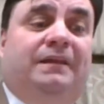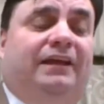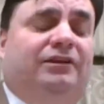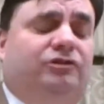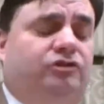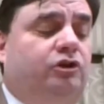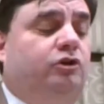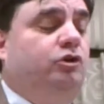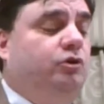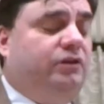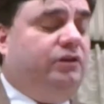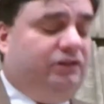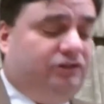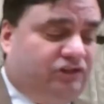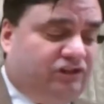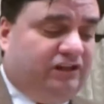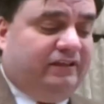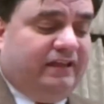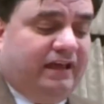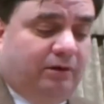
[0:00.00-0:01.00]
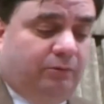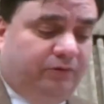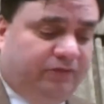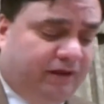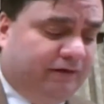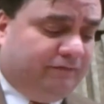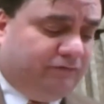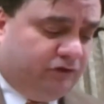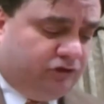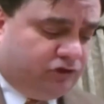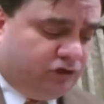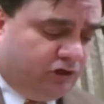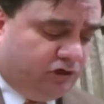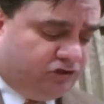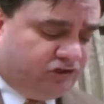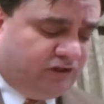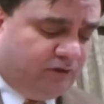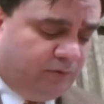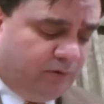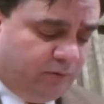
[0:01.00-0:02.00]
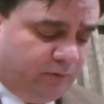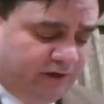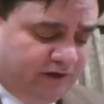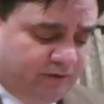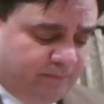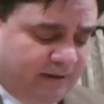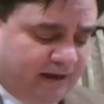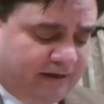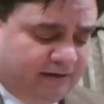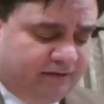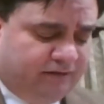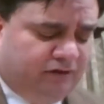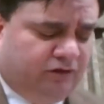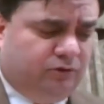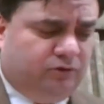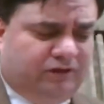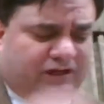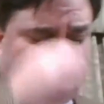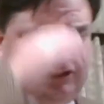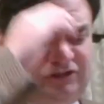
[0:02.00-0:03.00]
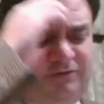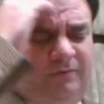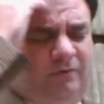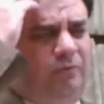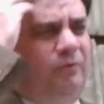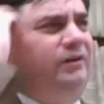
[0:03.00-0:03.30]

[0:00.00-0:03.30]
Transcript: And so you can see that with every church that we read about in the New Testament.